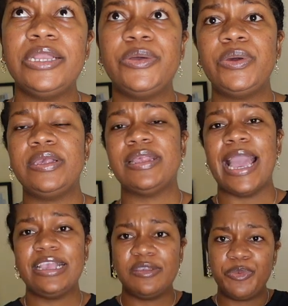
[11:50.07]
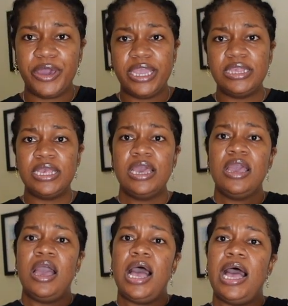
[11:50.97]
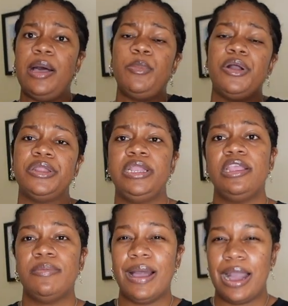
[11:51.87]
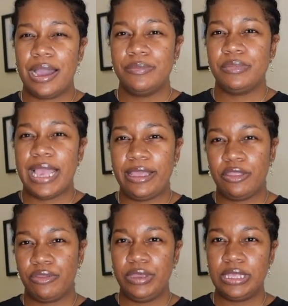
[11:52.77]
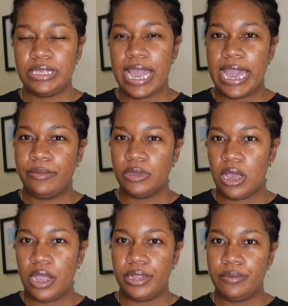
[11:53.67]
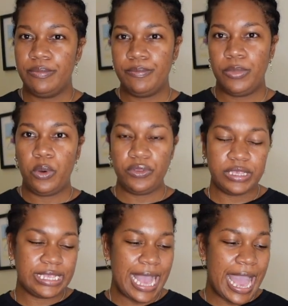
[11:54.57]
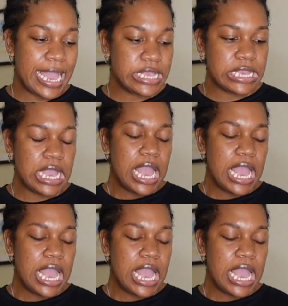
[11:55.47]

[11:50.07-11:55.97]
do is like spray it underneath my arm like 3 times on both sides,